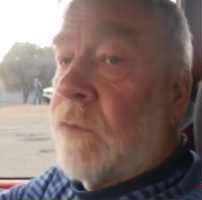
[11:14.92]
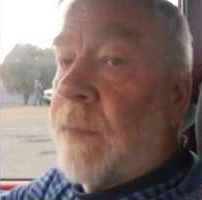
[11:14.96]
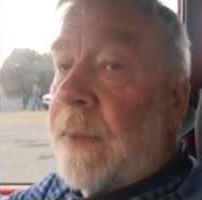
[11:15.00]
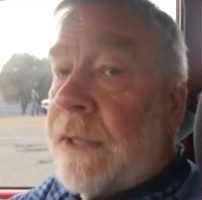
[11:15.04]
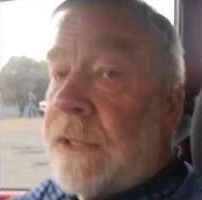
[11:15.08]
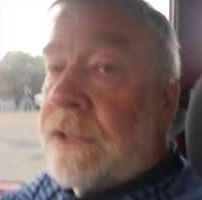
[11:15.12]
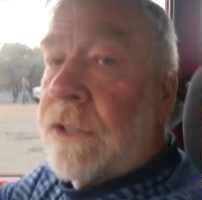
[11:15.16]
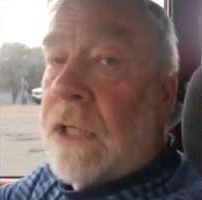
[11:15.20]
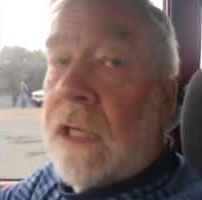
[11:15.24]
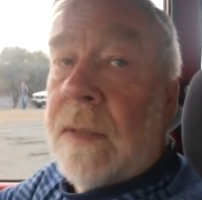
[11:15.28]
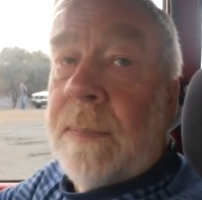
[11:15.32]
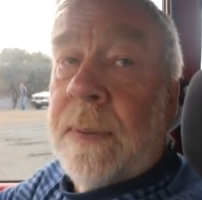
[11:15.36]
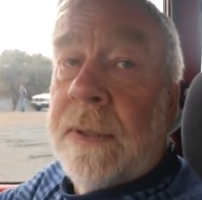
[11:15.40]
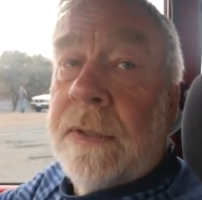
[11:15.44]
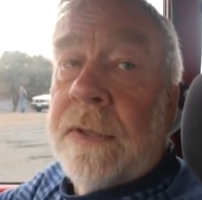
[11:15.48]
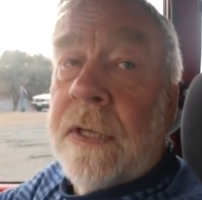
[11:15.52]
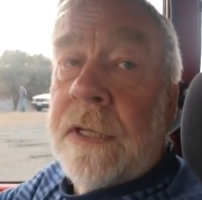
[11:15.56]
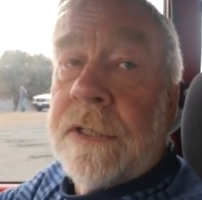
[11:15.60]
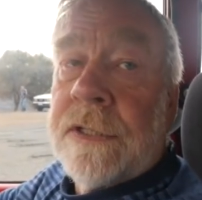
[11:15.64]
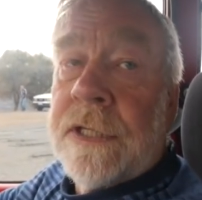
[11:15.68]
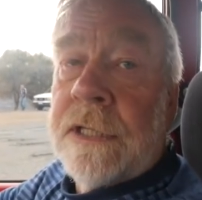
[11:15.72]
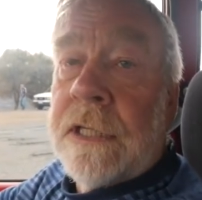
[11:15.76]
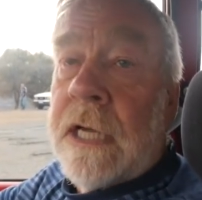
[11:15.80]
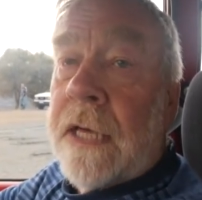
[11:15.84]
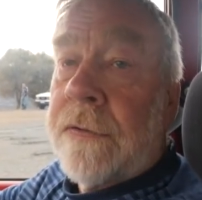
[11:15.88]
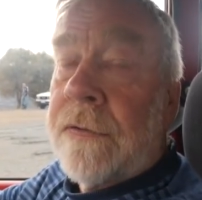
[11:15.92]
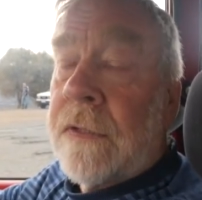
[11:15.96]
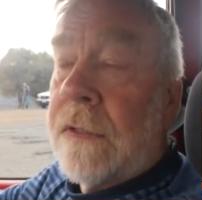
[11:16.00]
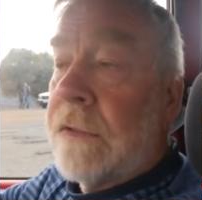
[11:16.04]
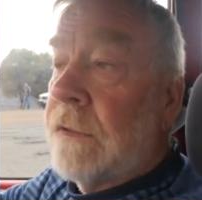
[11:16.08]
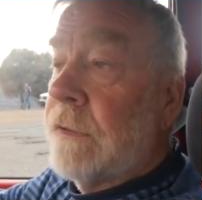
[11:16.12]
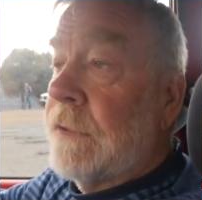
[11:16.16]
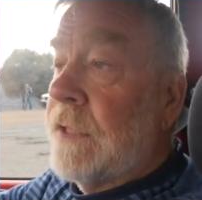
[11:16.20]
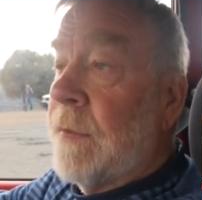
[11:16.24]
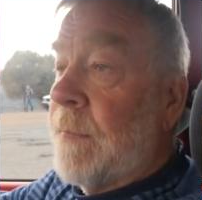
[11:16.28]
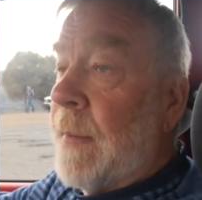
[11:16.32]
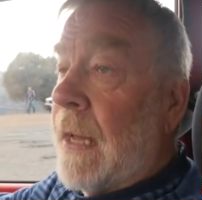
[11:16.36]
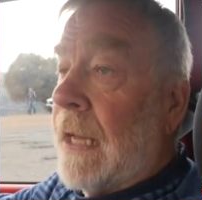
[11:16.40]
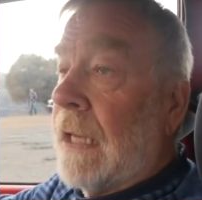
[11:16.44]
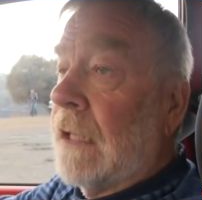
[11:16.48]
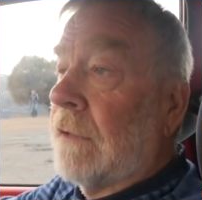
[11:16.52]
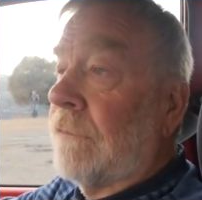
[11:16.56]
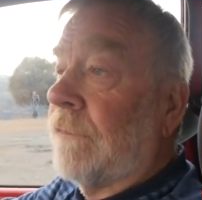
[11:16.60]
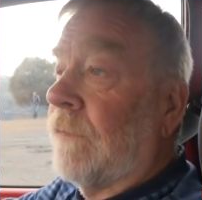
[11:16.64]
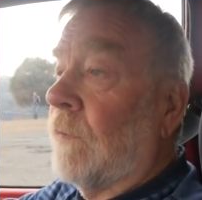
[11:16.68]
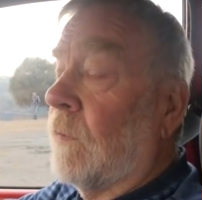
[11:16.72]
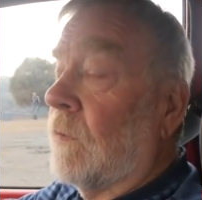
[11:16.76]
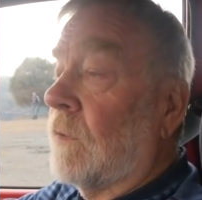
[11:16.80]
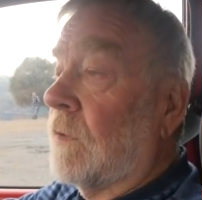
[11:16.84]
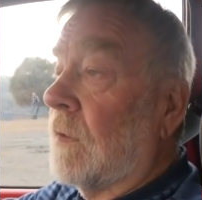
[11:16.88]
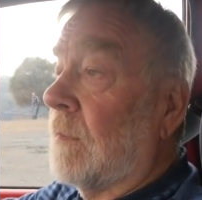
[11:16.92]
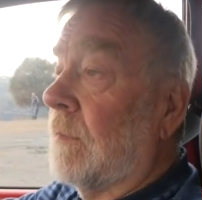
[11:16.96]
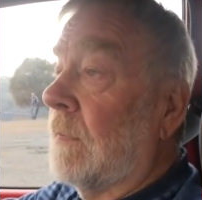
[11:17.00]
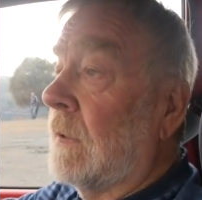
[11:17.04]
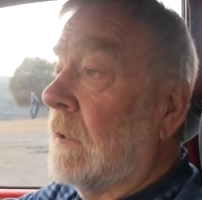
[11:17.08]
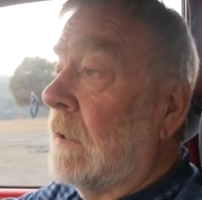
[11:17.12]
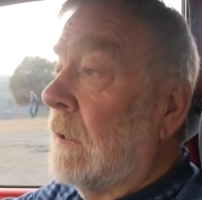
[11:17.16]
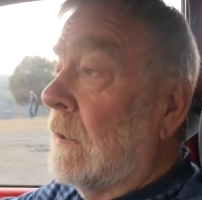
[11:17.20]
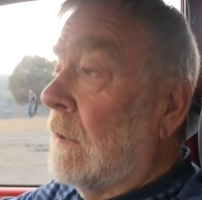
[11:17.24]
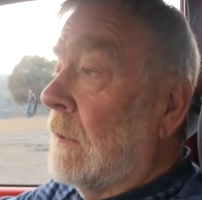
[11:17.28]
will be cheaper, there's another demand for them.